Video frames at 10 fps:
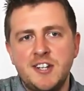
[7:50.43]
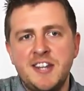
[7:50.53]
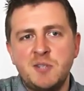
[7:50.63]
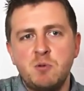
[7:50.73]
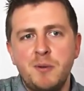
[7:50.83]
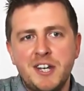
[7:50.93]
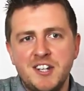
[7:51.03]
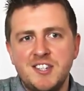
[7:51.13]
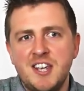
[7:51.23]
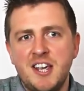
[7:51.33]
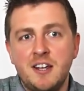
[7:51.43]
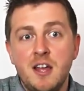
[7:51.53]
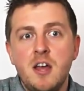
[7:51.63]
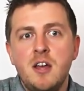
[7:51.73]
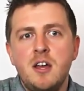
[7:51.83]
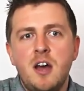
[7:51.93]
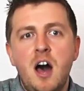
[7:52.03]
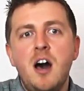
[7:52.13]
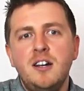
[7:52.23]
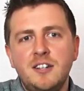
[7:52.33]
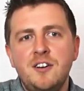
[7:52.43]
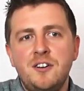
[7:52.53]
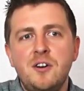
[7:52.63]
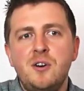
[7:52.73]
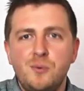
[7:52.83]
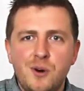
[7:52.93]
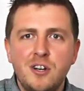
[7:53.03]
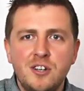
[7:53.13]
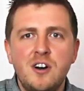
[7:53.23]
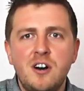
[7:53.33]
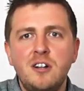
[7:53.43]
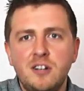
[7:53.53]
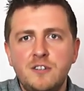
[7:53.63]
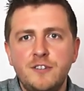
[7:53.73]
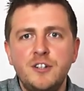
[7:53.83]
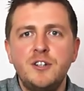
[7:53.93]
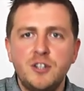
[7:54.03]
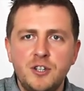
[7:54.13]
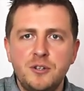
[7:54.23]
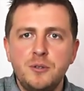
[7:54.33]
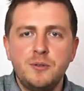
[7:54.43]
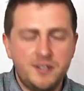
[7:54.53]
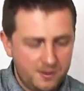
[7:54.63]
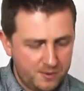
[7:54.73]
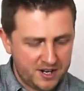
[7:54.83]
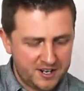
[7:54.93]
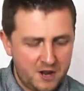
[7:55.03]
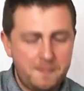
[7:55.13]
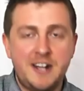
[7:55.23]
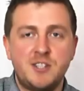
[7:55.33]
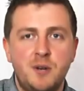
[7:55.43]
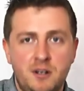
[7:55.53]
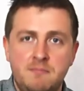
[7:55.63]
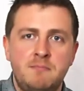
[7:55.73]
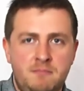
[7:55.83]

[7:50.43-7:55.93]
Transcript: And that's where we're going to sing, I'm gonna walk all over you. And then we're going to go back to our...